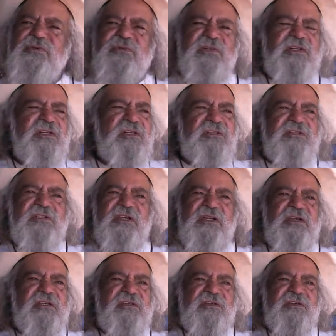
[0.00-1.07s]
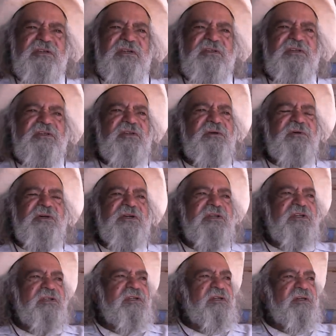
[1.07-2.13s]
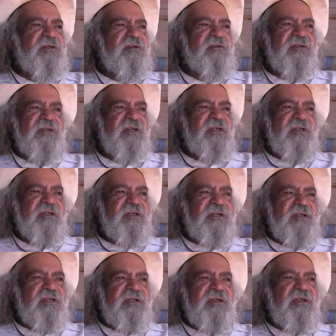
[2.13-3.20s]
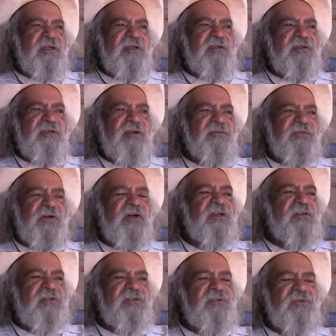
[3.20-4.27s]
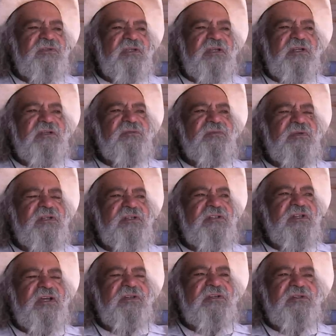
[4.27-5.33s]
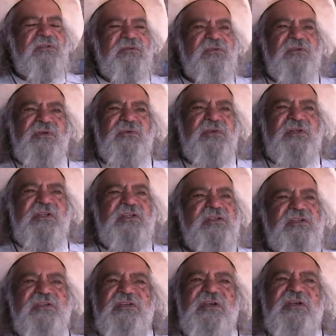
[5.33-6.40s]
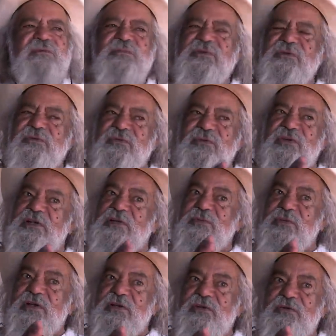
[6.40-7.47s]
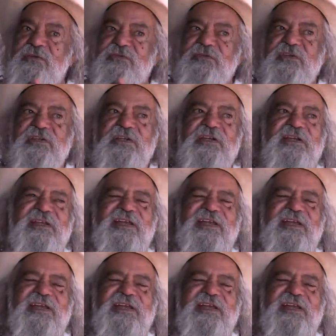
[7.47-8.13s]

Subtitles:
me real estate. You got no idea. If I understood that as well as I understood your religion, I'd be really well off now.